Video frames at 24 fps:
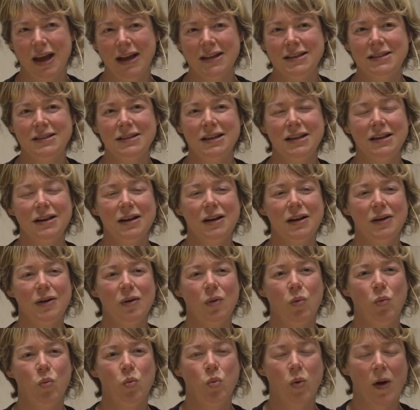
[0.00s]
I didn't
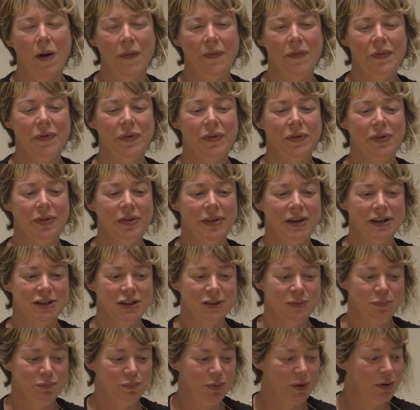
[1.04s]
want
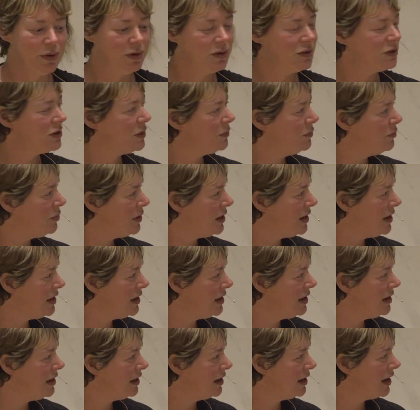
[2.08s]
this book to
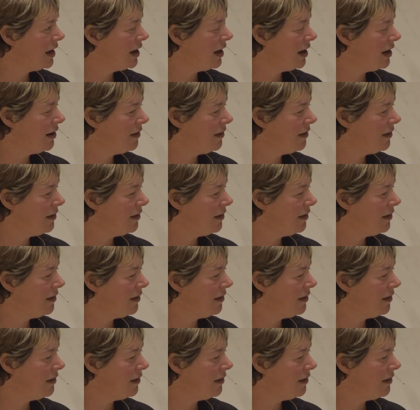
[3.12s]
be,